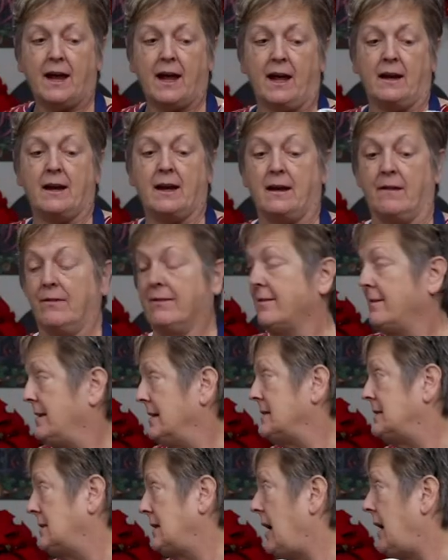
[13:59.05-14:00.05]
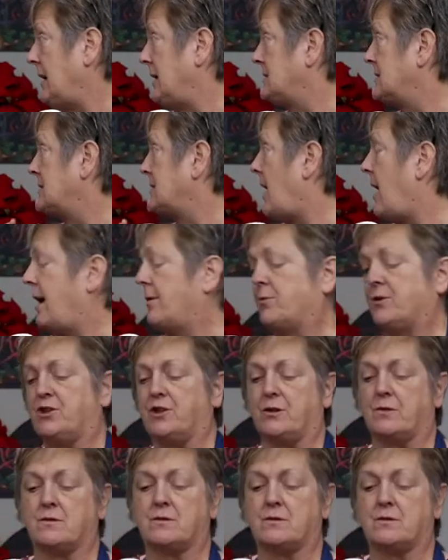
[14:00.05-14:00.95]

And in this case, I would